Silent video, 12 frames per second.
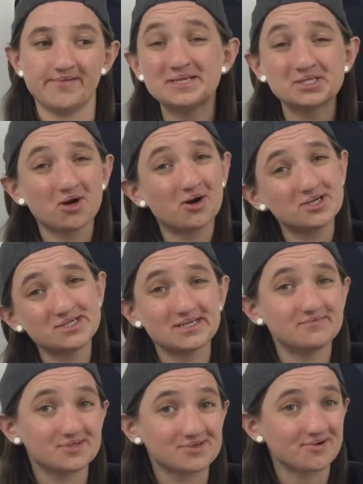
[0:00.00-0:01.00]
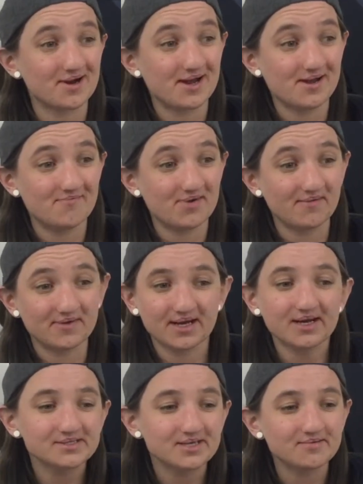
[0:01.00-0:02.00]
this car seems great, but
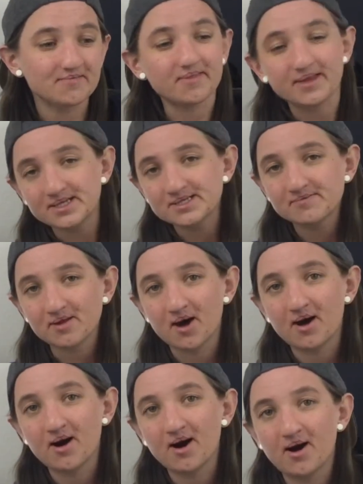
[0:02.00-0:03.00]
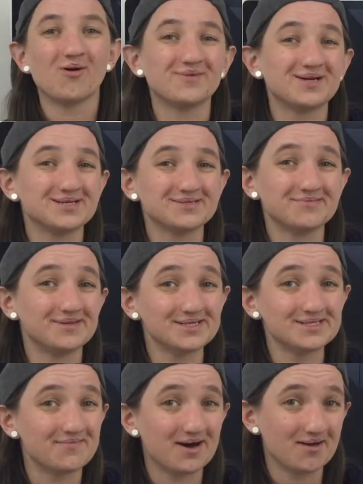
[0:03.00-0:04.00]
because of this flaw or because of
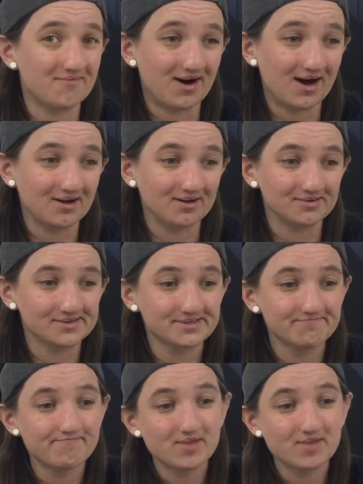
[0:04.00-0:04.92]
this amount of miles,